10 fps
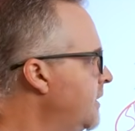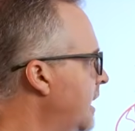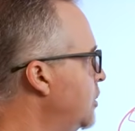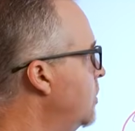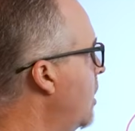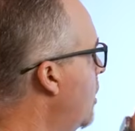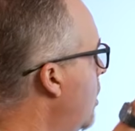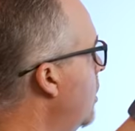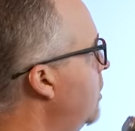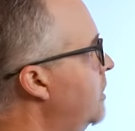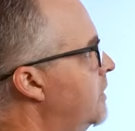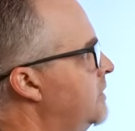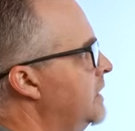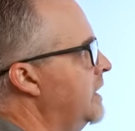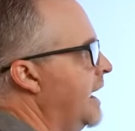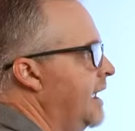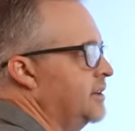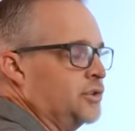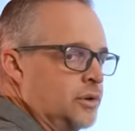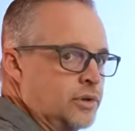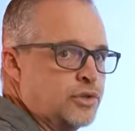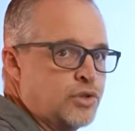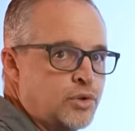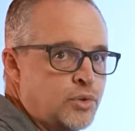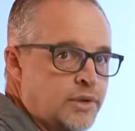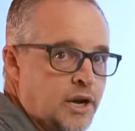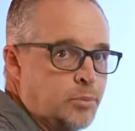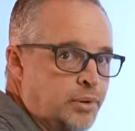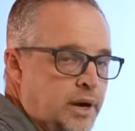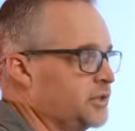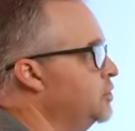that you are the answer to their prayers.